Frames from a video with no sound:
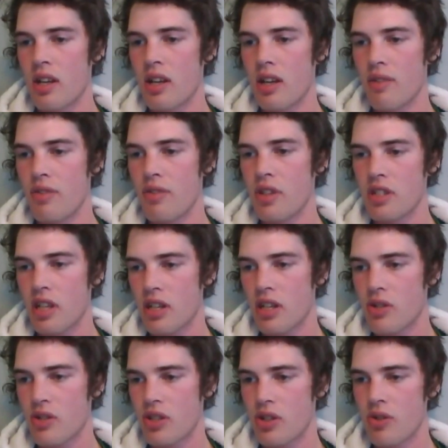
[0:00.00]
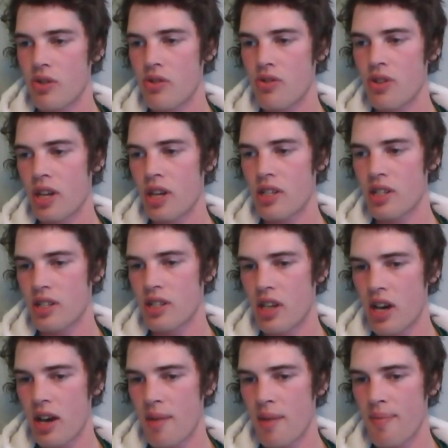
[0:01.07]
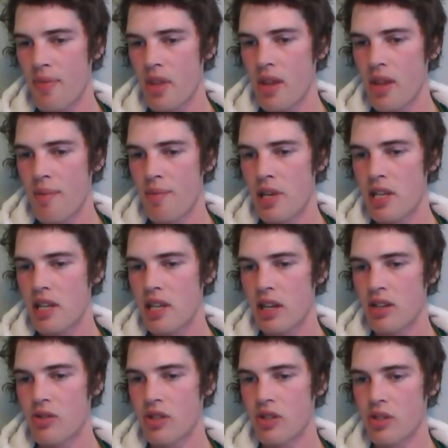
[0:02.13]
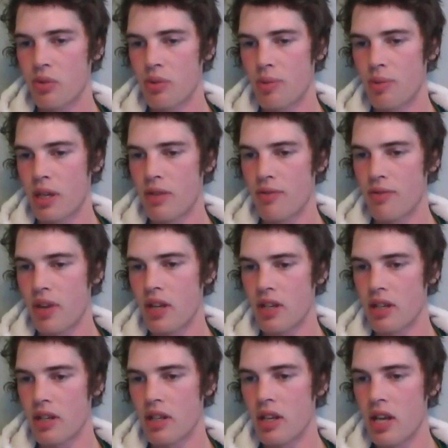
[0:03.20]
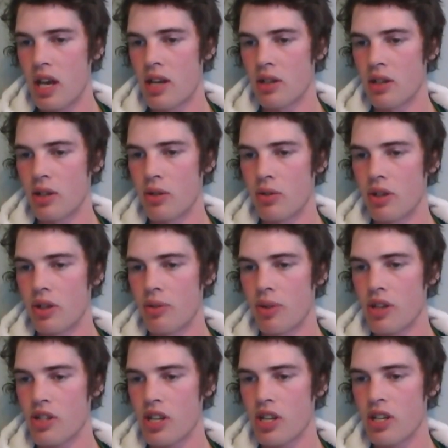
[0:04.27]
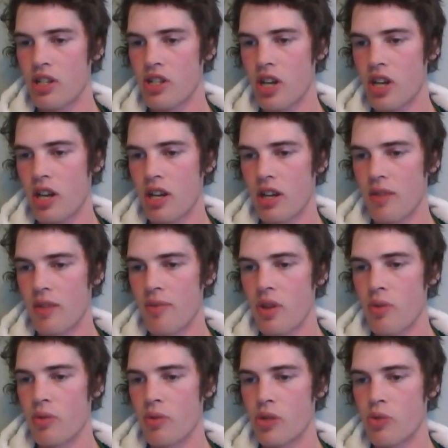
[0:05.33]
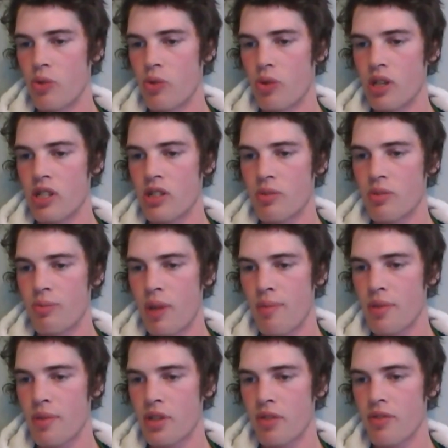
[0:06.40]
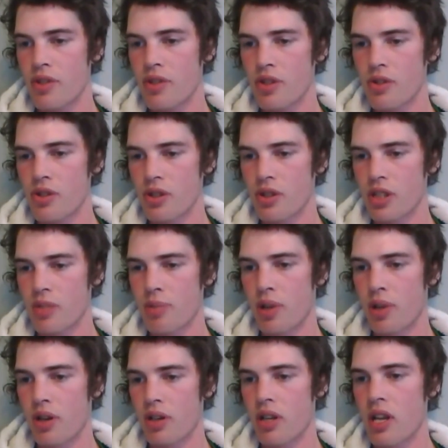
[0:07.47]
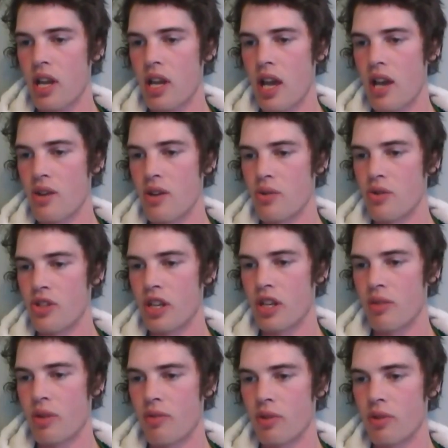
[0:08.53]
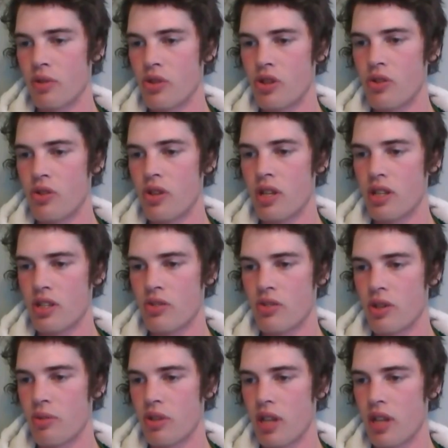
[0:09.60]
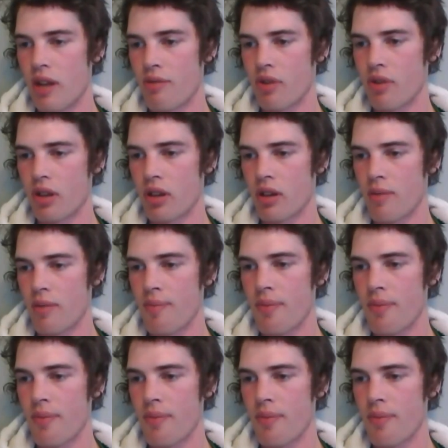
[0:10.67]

If these countries don't unite in time, many countries will be invaded, including Russia and China, which were once members of the Socialist Bloc and who shared revolutionary history with Africa.